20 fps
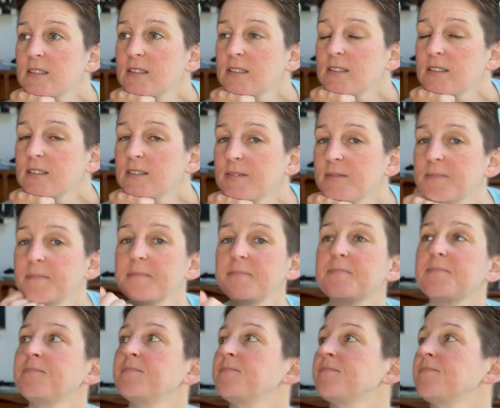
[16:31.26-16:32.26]

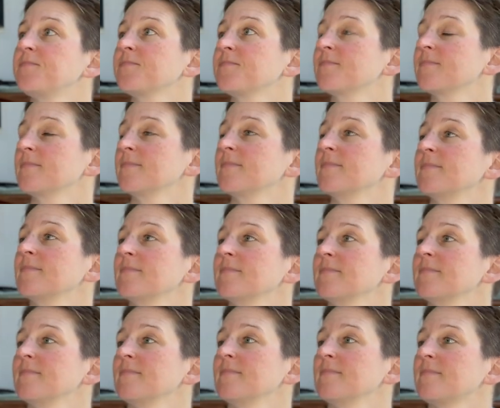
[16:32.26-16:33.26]

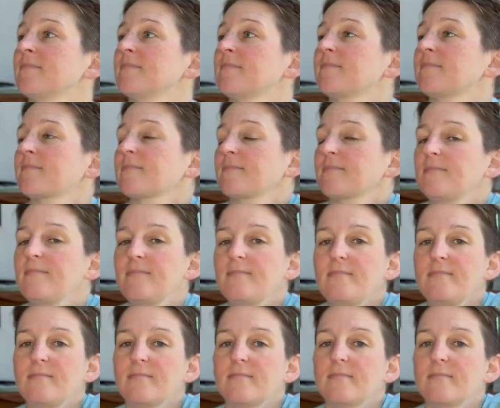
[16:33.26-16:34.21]
[no speech]